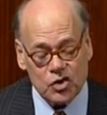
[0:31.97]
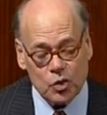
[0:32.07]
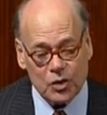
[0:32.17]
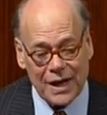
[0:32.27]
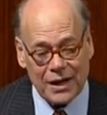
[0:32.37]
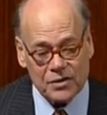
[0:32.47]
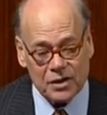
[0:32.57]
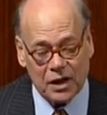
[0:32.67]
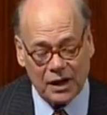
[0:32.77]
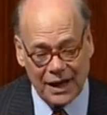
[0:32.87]

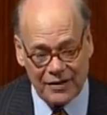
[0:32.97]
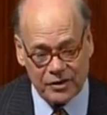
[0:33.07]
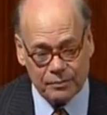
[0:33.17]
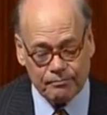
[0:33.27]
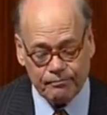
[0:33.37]
2011